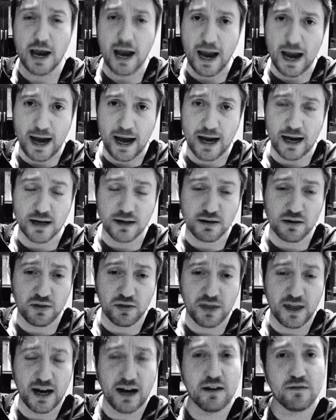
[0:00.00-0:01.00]
And
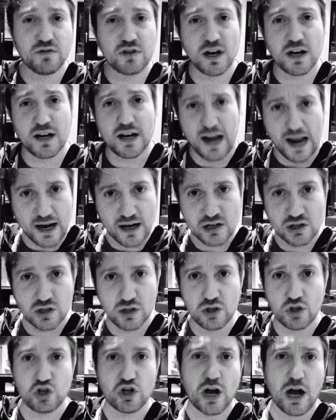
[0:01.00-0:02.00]
they have done an
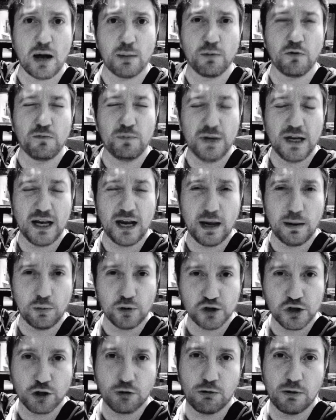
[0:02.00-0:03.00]
excellent job of being
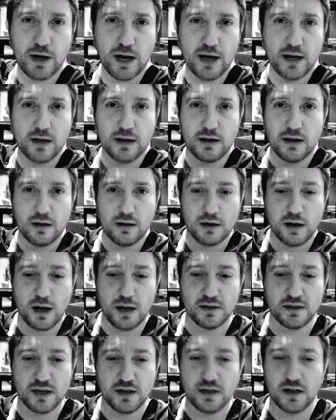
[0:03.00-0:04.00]
able to create
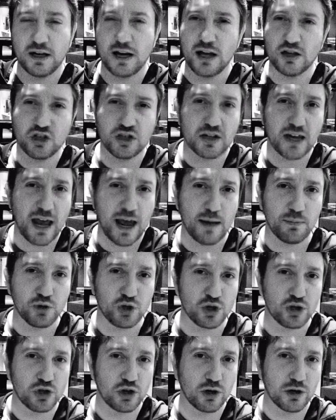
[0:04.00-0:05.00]
content that not just
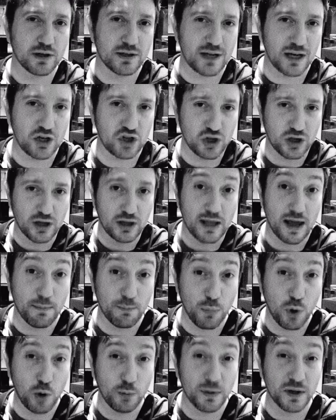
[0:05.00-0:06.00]
captures your attention in
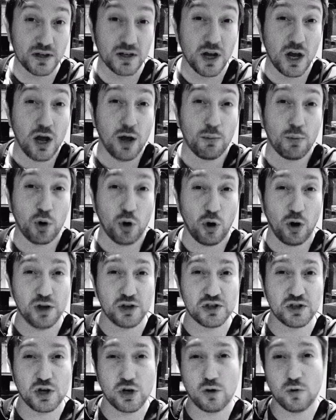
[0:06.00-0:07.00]
that moment, but
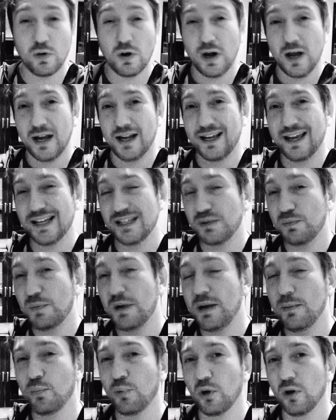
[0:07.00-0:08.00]
also gets
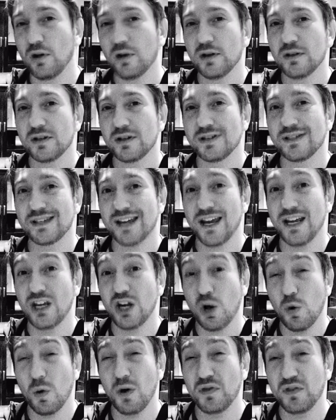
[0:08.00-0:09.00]
people to say, you
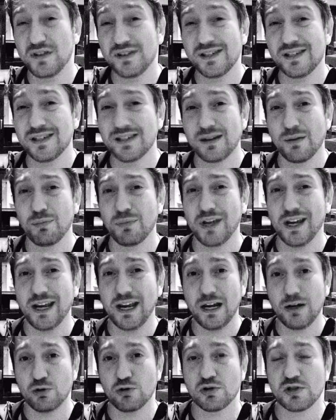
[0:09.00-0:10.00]
know what, this is something
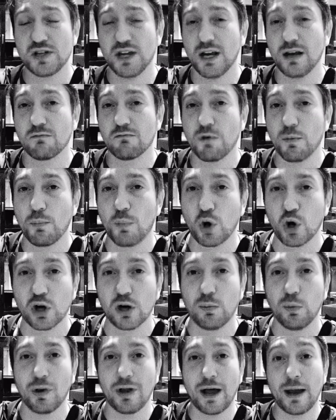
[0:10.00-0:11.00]
interesting and
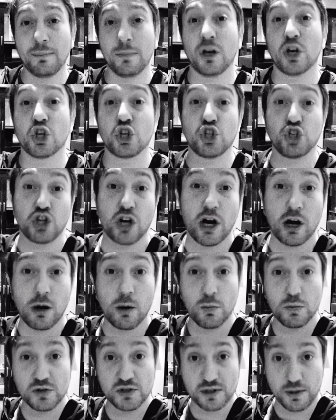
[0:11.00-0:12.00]
remarkable. I'm going to share
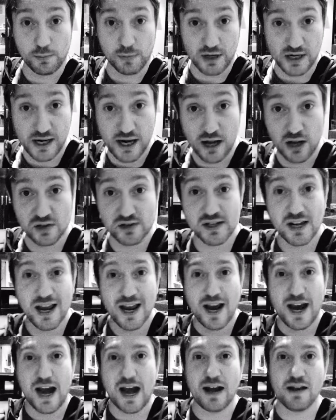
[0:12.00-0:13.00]
it with somebody else.
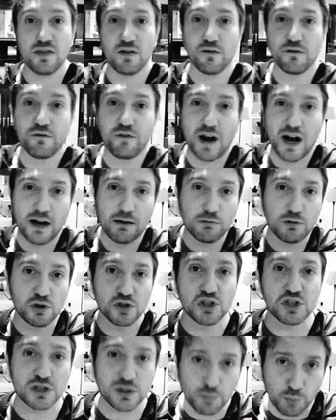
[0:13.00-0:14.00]
And the viral
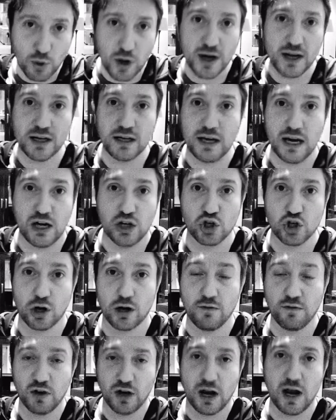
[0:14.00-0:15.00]
spreading nature
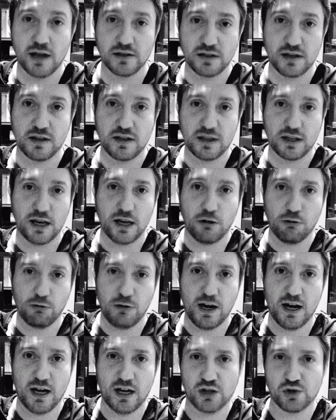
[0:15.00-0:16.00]
of the content that they
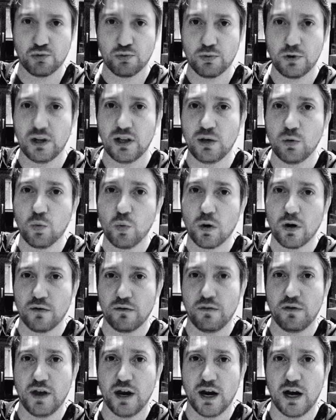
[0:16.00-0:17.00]
create is really one
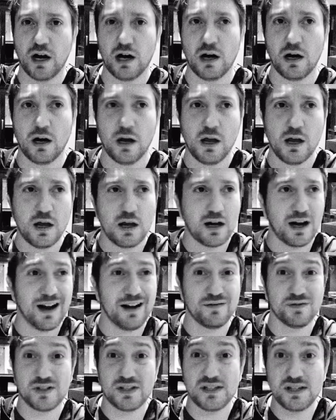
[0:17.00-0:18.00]
of their
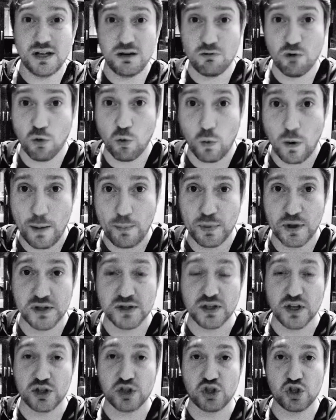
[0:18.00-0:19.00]
kind of secret
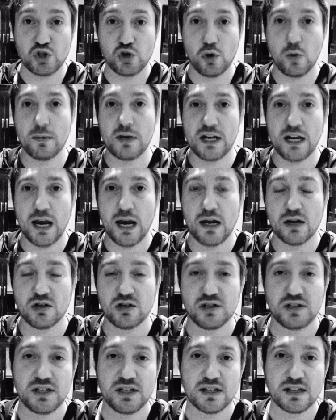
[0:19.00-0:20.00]
weapons that so many
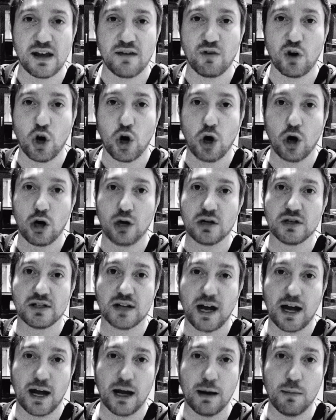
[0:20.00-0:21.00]
agencies have a hard
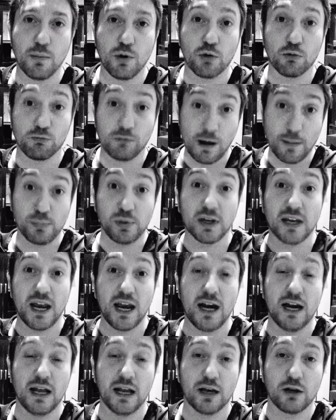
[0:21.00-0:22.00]
time
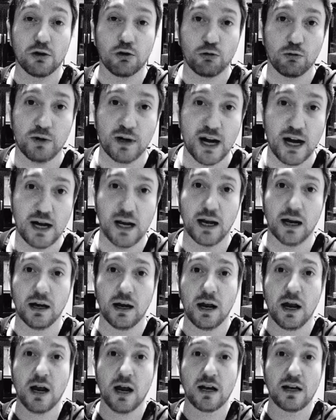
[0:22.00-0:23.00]
replicating and creating.
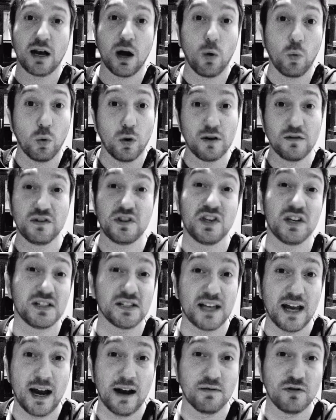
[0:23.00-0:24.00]
Now, one of the things
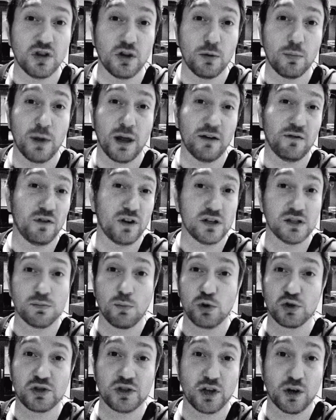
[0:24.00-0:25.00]
they have to their benefit is
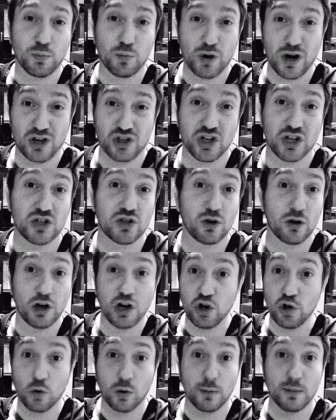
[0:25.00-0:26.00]
most of their projects are
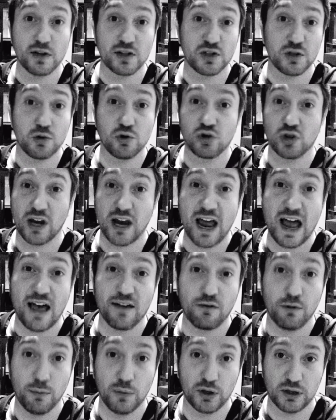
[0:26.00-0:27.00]
enormous, usually a
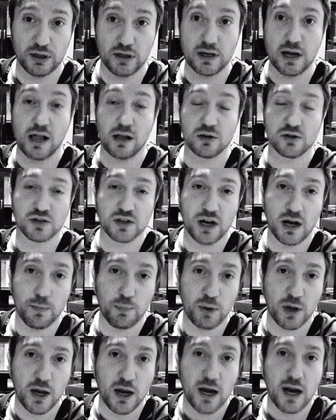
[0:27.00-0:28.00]
half a million dollars and
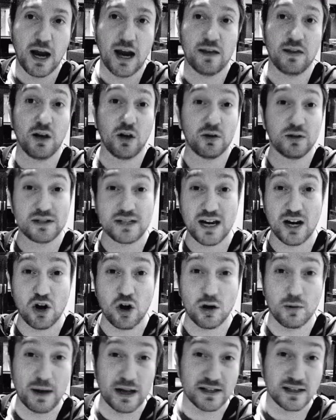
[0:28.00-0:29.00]
up, and they only take
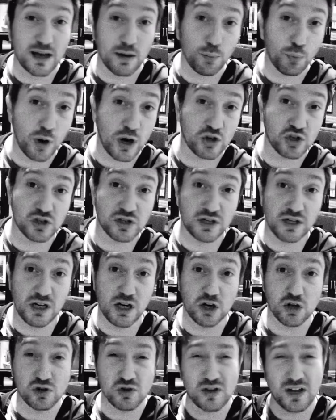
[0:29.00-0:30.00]
on about 10 projects a
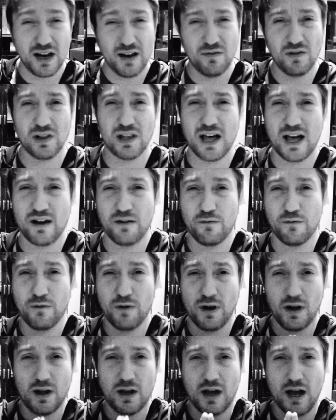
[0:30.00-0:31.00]
year. So they have a lot of
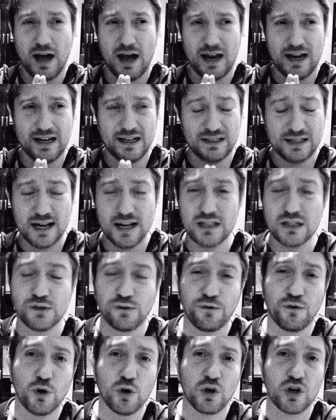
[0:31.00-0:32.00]
uh, intense
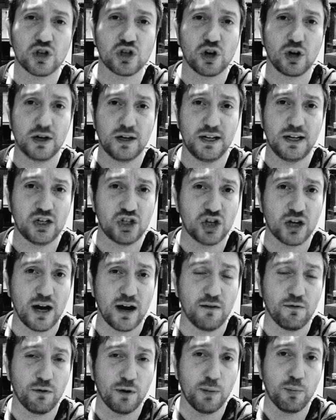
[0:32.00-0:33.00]
focus on each and
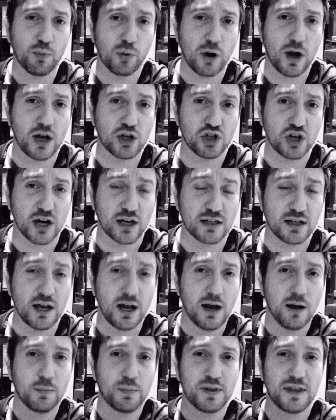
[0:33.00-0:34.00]
every project,
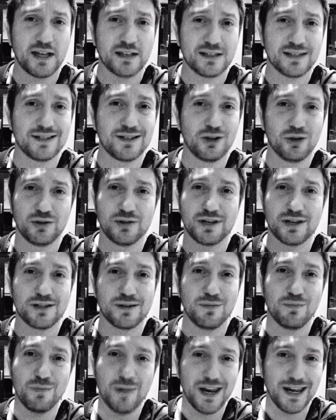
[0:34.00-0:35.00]
but that still
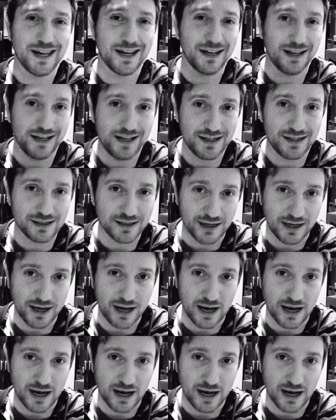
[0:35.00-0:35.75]
doesn't make it easy.